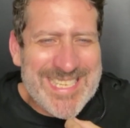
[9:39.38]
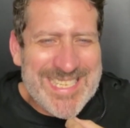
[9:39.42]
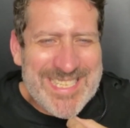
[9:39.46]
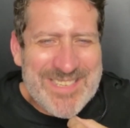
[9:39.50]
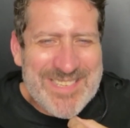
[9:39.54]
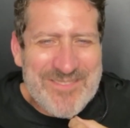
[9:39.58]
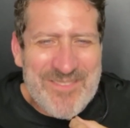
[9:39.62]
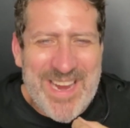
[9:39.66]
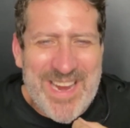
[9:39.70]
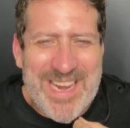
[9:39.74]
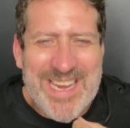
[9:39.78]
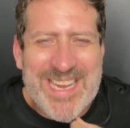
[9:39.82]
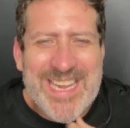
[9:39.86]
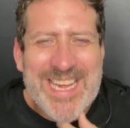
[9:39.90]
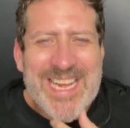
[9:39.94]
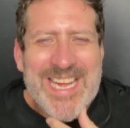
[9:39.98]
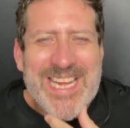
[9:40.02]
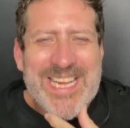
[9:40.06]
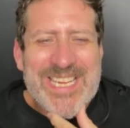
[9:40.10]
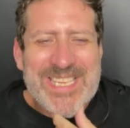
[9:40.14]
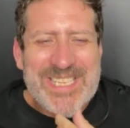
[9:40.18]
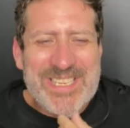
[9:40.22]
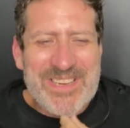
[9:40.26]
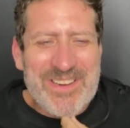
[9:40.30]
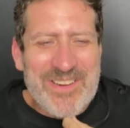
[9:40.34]
Wait,
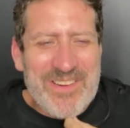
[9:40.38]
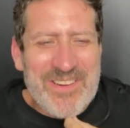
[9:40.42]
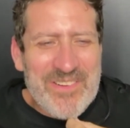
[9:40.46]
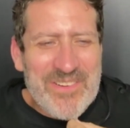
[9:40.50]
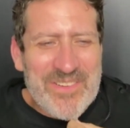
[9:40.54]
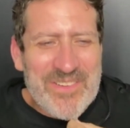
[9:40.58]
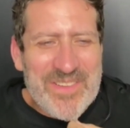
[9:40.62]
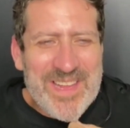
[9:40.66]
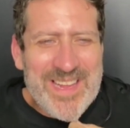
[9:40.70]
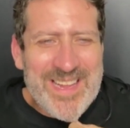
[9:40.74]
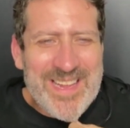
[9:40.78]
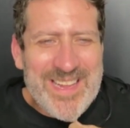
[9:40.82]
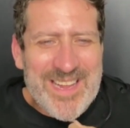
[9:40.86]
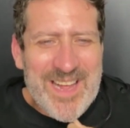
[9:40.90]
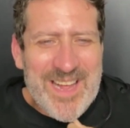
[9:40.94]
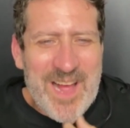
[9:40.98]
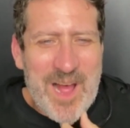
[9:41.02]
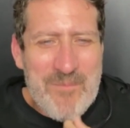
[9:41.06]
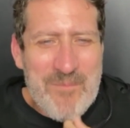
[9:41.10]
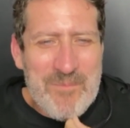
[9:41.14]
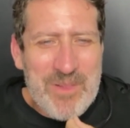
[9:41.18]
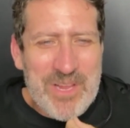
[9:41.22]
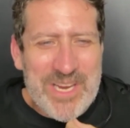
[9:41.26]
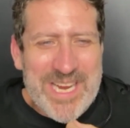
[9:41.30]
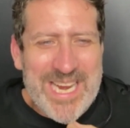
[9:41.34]
so
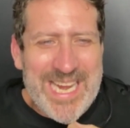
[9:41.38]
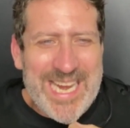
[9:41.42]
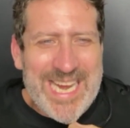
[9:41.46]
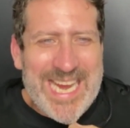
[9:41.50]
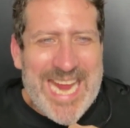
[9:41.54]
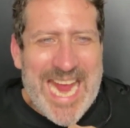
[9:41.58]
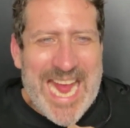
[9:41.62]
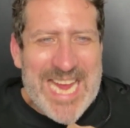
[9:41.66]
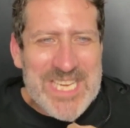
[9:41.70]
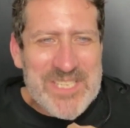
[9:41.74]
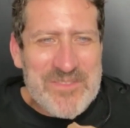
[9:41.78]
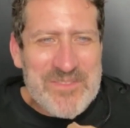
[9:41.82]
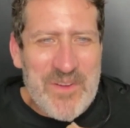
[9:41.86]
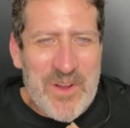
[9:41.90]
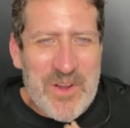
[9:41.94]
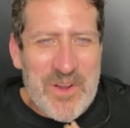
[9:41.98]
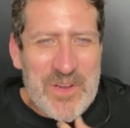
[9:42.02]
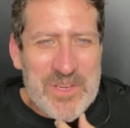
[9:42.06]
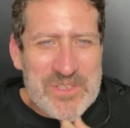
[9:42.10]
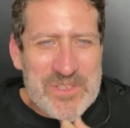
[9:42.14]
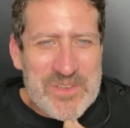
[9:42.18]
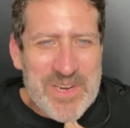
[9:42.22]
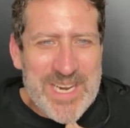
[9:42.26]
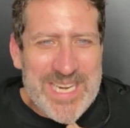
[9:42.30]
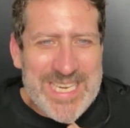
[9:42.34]
I'm looking at cast
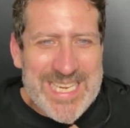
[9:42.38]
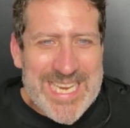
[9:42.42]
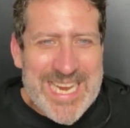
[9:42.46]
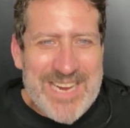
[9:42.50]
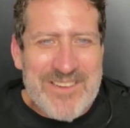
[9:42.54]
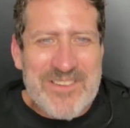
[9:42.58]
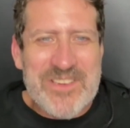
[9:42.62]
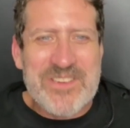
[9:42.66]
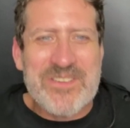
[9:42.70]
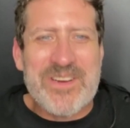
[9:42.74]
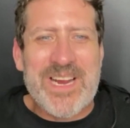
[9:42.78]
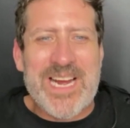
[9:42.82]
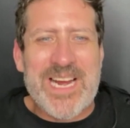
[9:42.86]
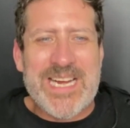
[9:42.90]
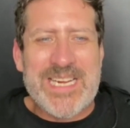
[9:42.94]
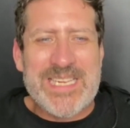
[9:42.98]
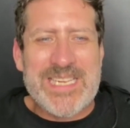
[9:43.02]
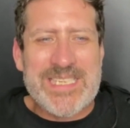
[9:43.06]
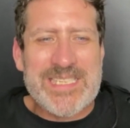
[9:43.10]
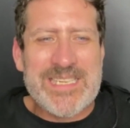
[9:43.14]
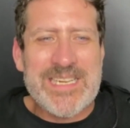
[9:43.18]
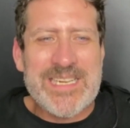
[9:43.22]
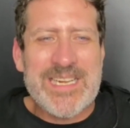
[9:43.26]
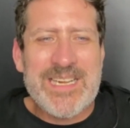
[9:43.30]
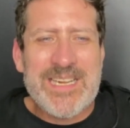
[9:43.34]
photos right now, you
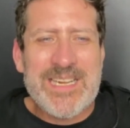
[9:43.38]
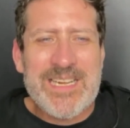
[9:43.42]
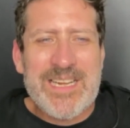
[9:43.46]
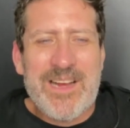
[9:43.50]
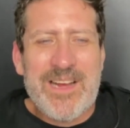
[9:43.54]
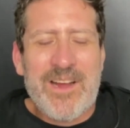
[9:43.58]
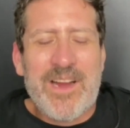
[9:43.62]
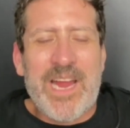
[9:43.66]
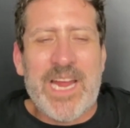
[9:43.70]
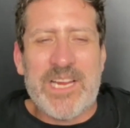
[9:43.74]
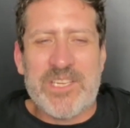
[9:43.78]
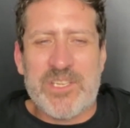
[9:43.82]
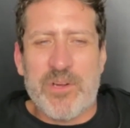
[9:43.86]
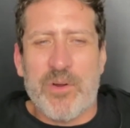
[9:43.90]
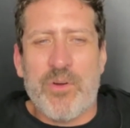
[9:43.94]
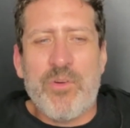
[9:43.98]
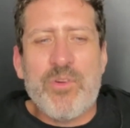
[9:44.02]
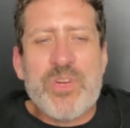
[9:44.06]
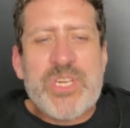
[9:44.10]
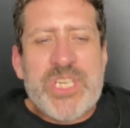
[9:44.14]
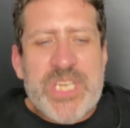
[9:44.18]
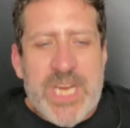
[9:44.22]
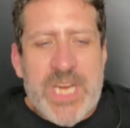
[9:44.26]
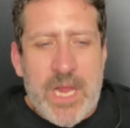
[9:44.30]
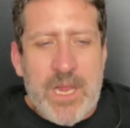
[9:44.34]
guys. Okay, so
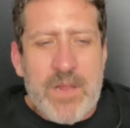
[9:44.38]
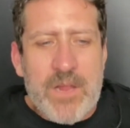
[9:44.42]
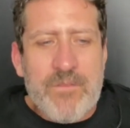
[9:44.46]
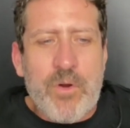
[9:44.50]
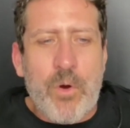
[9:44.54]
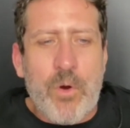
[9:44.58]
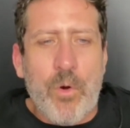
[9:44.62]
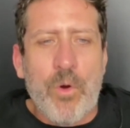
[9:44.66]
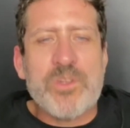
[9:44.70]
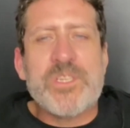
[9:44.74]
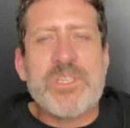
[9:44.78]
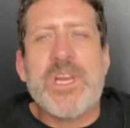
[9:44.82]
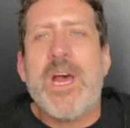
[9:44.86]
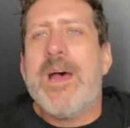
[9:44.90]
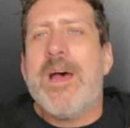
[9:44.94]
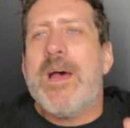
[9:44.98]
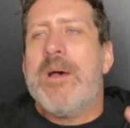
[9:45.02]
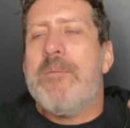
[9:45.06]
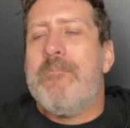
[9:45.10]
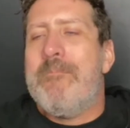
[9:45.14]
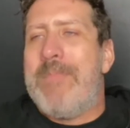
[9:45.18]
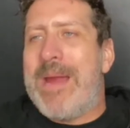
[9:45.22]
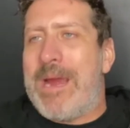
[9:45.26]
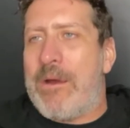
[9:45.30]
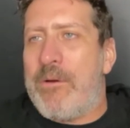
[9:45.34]
Chrishell, of course,
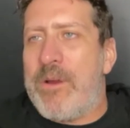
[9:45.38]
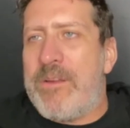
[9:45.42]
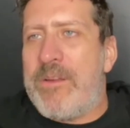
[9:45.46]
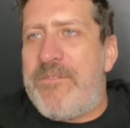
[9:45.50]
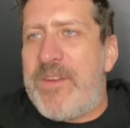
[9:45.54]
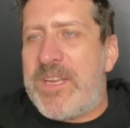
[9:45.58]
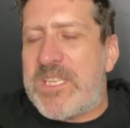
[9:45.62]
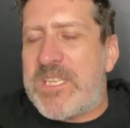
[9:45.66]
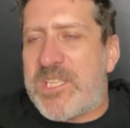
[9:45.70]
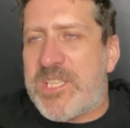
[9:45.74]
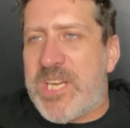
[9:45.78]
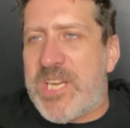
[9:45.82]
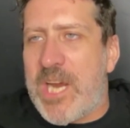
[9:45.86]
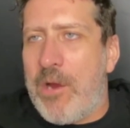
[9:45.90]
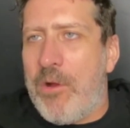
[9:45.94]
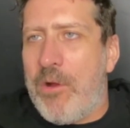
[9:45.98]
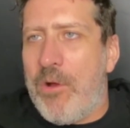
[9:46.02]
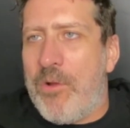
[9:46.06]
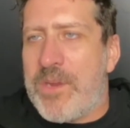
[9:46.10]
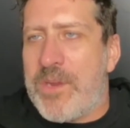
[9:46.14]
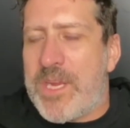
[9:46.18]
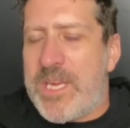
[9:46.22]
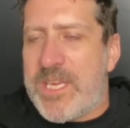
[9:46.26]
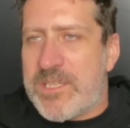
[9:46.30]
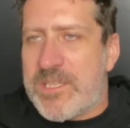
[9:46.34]
Mary
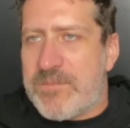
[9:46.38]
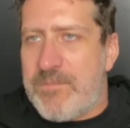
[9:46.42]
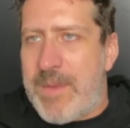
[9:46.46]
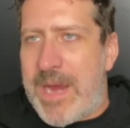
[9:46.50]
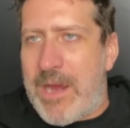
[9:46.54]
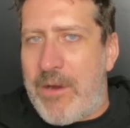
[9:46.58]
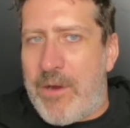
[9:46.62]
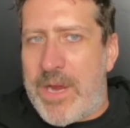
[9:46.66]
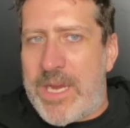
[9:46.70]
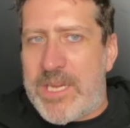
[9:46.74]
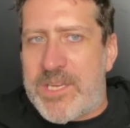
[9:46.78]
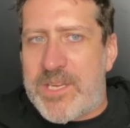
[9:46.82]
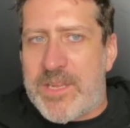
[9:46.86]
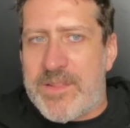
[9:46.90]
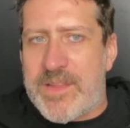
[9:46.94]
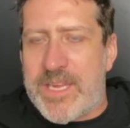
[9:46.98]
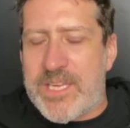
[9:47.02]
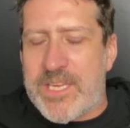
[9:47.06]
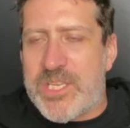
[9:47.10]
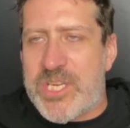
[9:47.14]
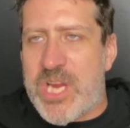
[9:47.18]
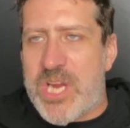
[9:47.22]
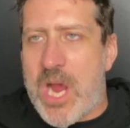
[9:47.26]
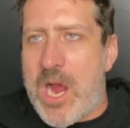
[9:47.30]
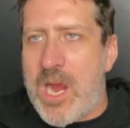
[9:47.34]
Fitzgerald is married to
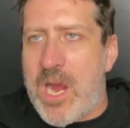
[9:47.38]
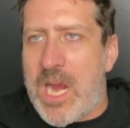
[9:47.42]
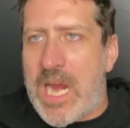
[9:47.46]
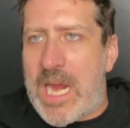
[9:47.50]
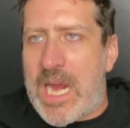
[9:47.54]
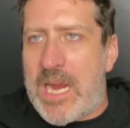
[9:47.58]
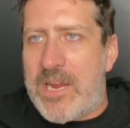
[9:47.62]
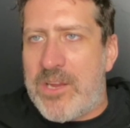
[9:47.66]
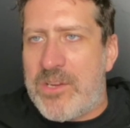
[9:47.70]
this young